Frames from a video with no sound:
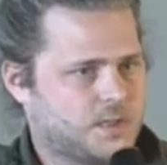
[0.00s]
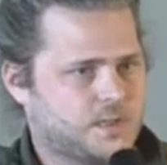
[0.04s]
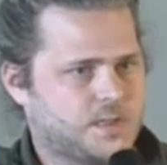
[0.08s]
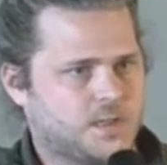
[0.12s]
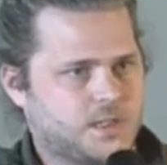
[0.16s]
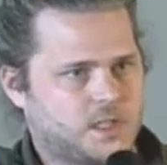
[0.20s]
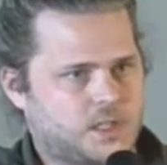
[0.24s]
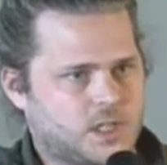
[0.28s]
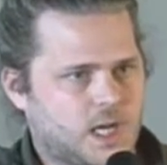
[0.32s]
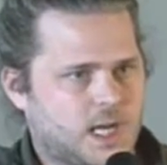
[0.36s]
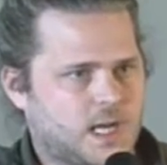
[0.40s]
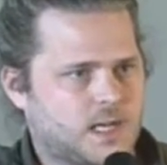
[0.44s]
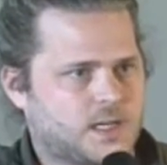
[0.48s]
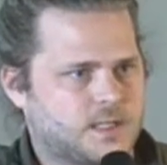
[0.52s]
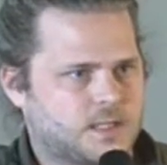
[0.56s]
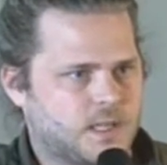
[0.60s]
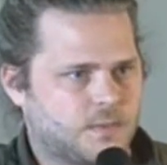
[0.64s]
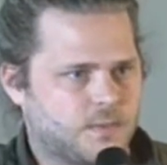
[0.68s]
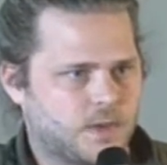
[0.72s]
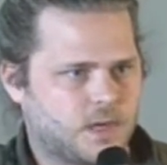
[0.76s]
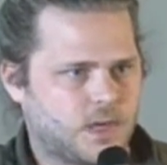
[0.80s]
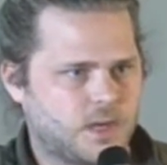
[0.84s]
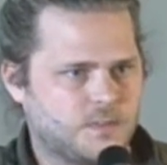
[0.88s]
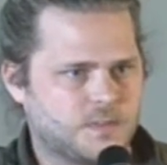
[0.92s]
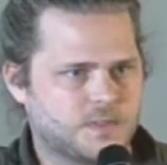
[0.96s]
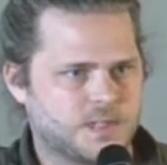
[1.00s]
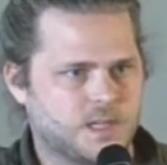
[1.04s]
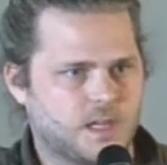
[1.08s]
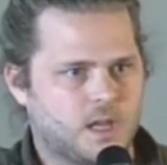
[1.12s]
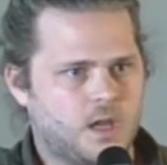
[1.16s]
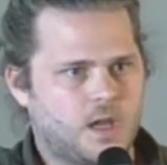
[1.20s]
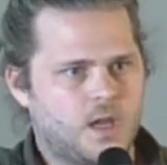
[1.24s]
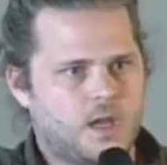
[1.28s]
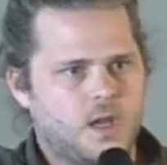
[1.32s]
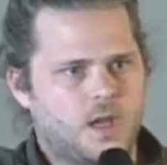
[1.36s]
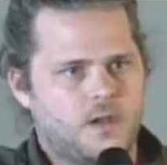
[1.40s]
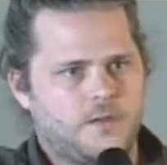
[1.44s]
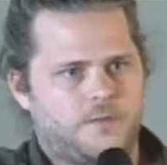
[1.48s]
So the challenge then becomes like
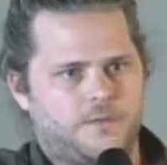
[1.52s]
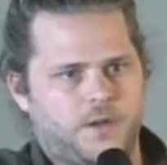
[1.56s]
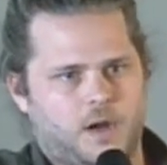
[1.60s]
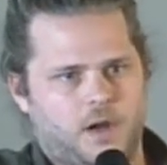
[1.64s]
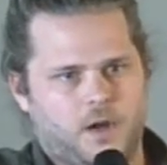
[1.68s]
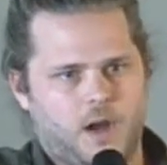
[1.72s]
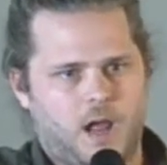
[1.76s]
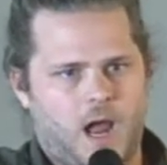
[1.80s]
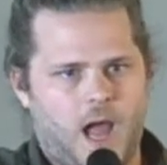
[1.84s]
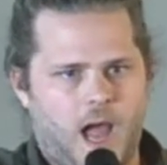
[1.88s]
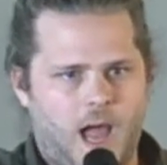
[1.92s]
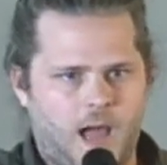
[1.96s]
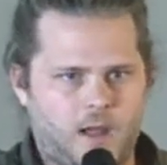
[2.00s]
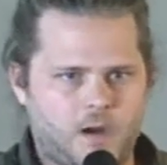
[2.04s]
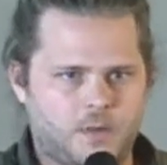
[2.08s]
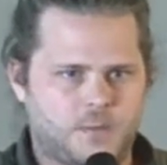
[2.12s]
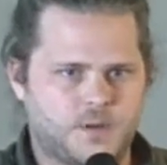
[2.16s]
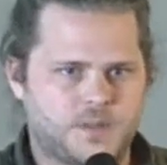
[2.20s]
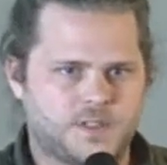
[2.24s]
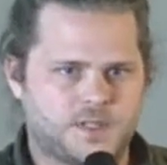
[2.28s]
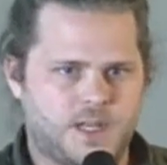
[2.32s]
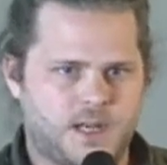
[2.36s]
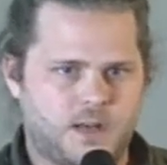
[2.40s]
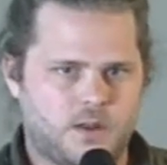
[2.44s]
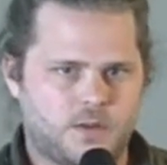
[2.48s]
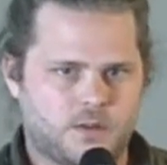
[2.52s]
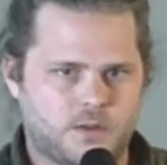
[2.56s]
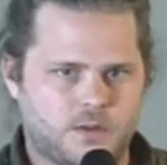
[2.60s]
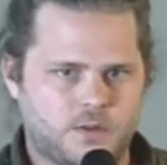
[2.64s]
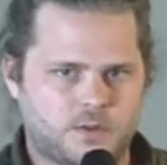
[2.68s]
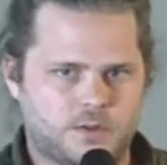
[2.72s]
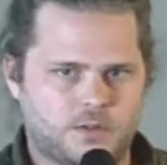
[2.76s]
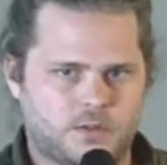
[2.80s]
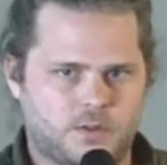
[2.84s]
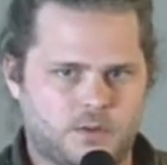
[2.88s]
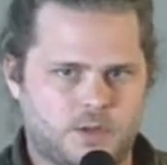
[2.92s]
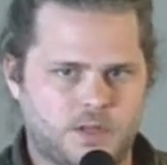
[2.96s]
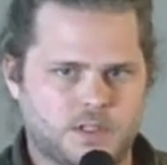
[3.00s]
figuring out how to present those
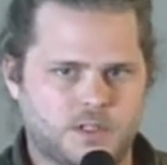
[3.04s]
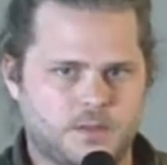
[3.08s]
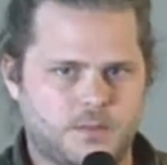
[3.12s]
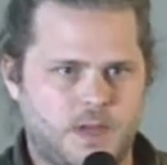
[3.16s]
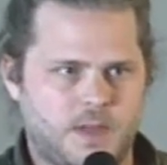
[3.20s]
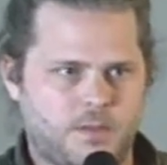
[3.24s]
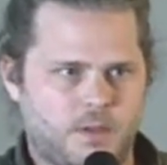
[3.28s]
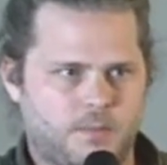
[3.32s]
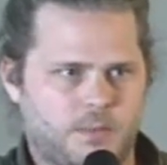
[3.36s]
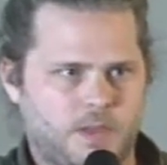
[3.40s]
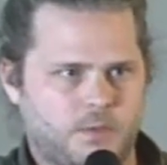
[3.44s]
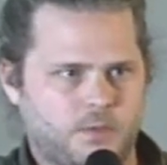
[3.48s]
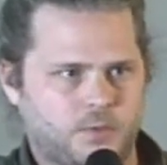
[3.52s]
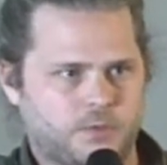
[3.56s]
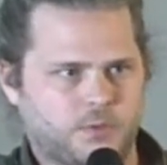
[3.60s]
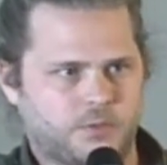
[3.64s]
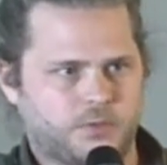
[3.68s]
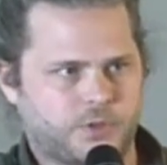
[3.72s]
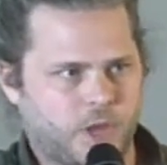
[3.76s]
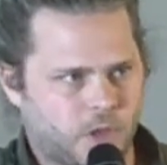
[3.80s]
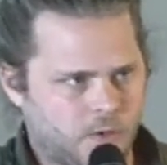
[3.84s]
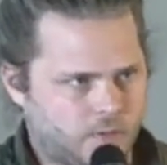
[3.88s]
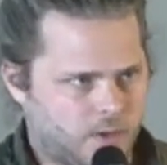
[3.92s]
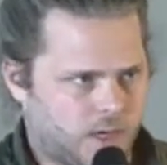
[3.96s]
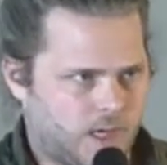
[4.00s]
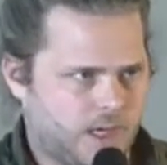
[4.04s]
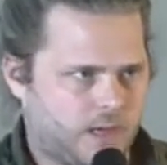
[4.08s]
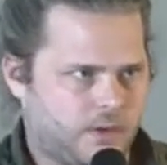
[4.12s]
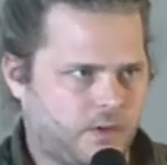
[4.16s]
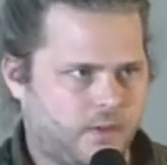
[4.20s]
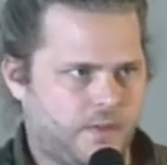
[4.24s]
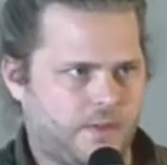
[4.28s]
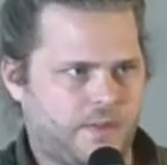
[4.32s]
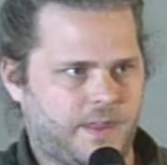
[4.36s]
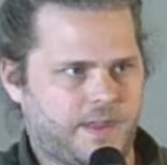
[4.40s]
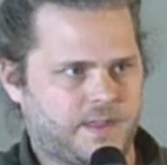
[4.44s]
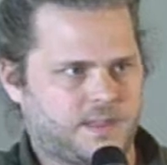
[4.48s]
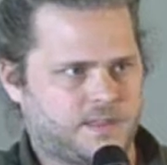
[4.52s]
stories that maybe people don't click on,
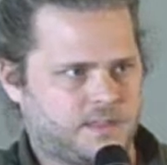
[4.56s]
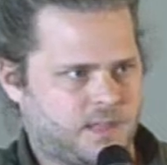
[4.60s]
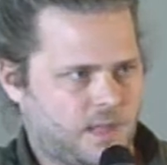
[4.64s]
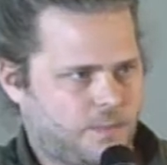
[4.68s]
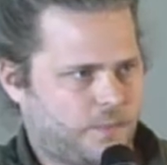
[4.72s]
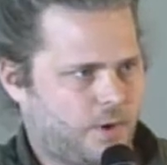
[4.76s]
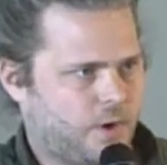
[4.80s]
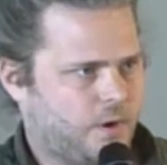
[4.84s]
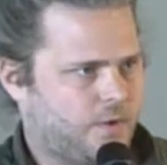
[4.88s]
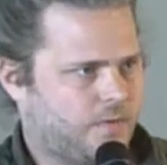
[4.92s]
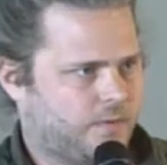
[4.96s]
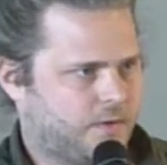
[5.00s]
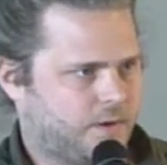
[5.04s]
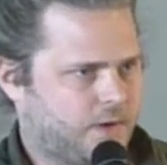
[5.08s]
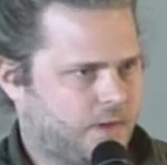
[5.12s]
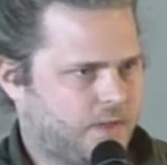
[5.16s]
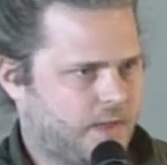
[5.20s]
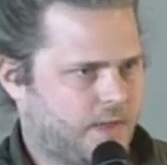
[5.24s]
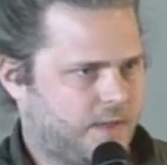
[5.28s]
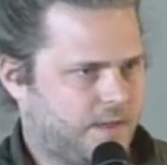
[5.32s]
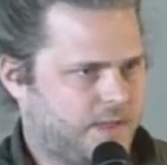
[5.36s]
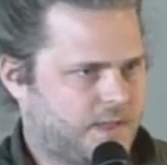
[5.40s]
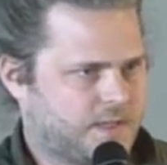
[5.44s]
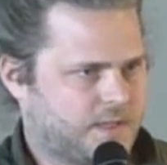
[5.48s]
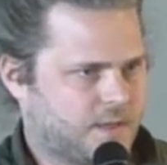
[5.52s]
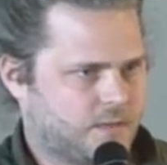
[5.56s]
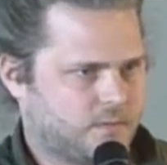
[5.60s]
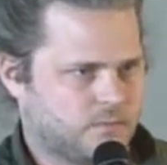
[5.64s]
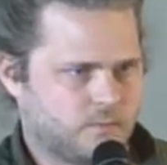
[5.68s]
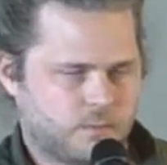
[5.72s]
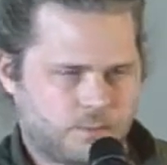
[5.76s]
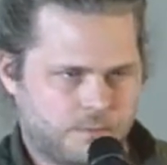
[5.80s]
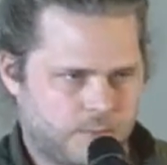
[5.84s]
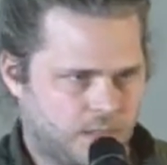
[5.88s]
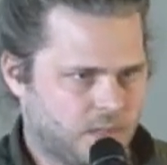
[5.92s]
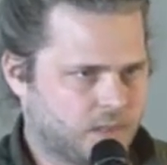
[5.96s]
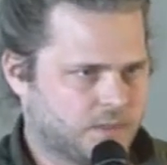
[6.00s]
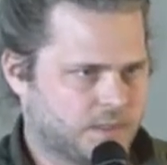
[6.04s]
that they skip over and they don't
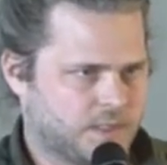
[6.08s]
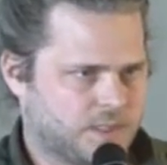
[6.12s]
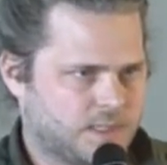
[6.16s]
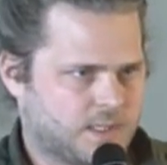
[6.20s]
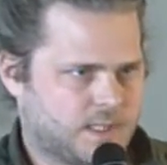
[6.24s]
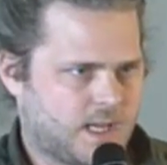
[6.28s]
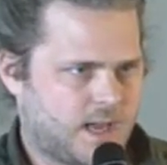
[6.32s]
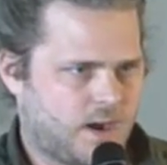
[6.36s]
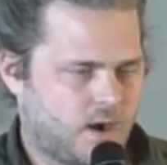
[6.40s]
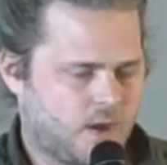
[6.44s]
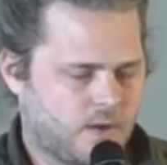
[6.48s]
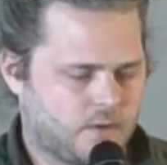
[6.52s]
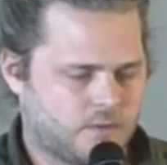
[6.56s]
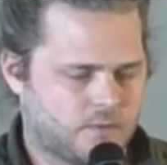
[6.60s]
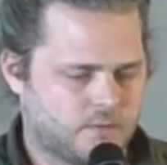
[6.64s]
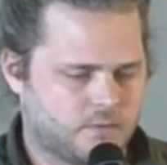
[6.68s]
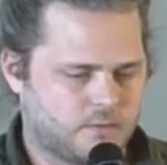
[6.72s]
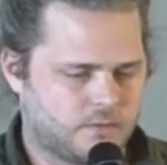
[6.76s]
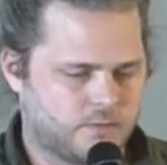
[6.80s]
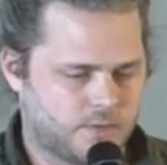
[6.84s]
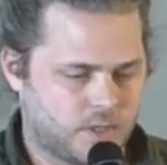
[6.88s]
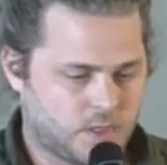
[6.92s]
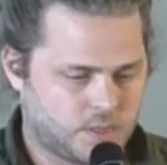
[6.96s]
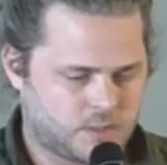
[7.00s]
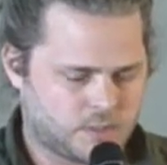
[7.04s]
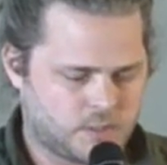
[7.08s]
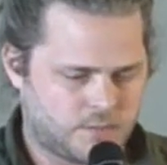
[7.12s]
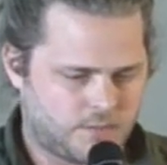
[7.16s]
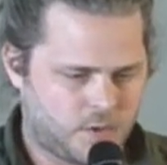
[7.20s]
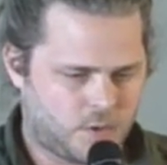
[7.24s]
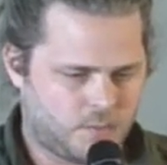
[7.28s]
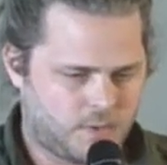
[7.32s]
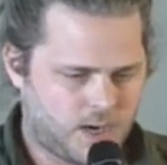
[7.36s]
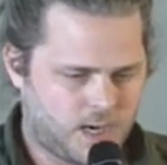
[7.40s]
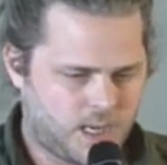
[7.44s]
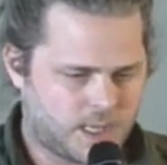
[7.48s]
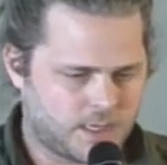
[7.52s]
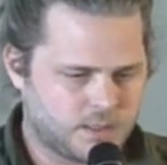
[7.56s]
build into their own version of your
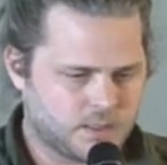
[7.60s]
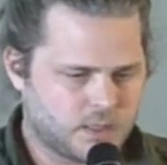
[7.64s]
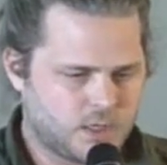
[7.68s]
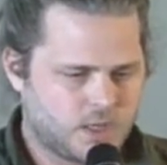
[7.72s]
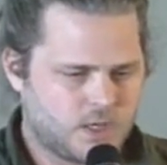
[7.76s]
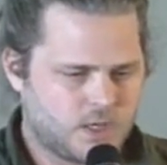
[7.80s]
brand.